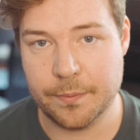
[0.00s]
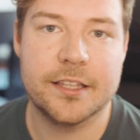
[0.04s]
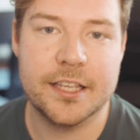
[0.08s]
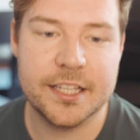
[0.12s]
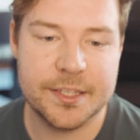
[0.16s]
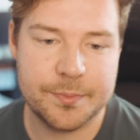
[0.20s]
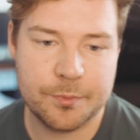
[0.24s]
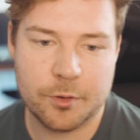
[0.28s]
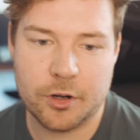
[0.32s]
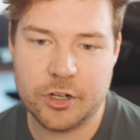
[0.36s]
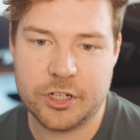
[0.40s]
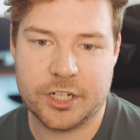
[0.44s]

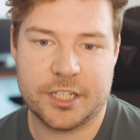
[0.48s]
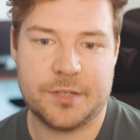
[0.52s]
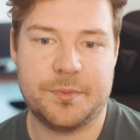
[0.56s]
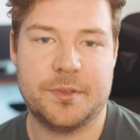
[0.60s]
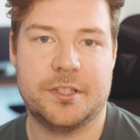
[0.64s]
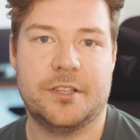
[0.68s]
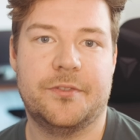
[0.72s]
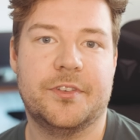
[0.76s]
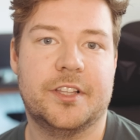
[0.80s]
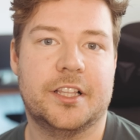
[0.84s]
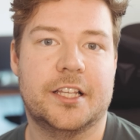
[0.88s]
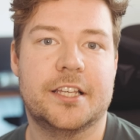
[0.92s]
This project
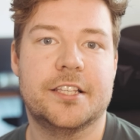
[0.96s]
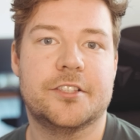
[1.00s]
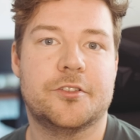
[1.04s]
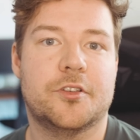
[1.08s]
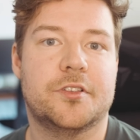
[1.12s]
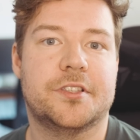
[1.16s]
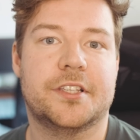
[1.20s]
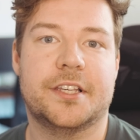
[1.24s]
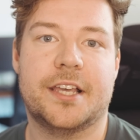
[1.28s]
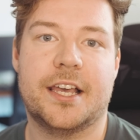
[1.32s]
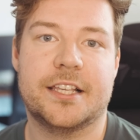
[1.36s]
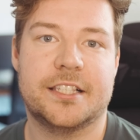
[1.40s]
specifically is
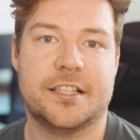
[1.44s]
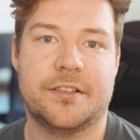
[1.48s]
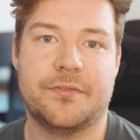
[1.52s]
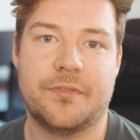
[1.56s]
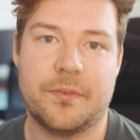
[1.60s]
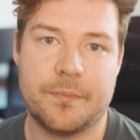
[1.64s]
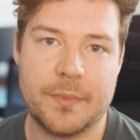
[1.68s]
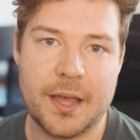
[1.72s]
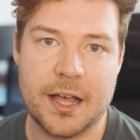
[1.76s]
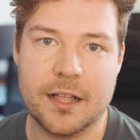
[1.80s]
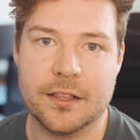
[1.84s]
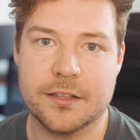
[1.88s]
using
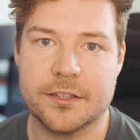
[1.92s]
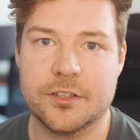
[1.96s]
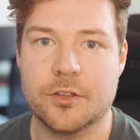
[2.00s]
SFML,